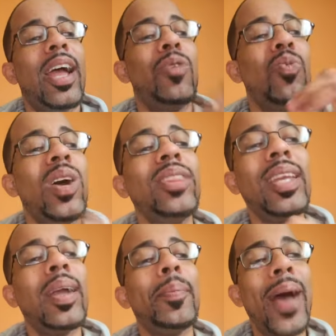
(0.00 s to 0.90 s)
And one
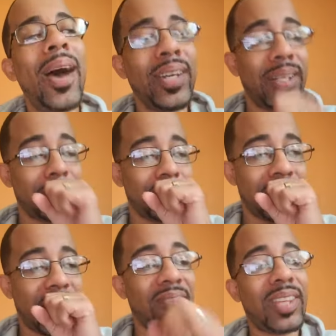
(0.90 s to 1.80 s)
thing about it,
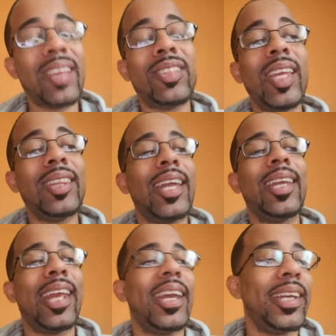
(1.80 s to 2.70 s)
if they think they
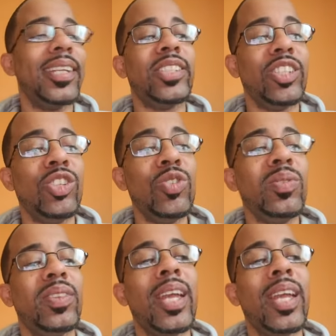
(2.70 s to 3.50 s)
can't get to you,